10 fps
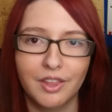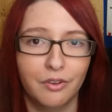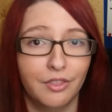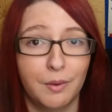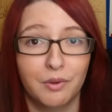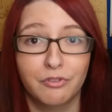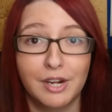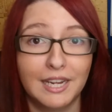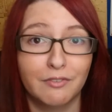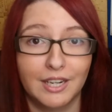I thought they were
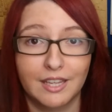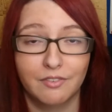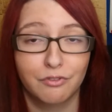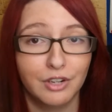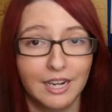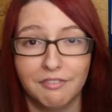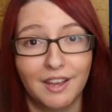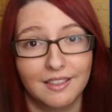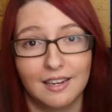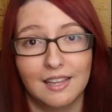really, really, really
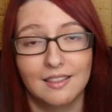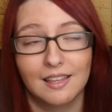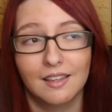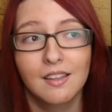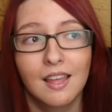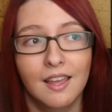fascinating,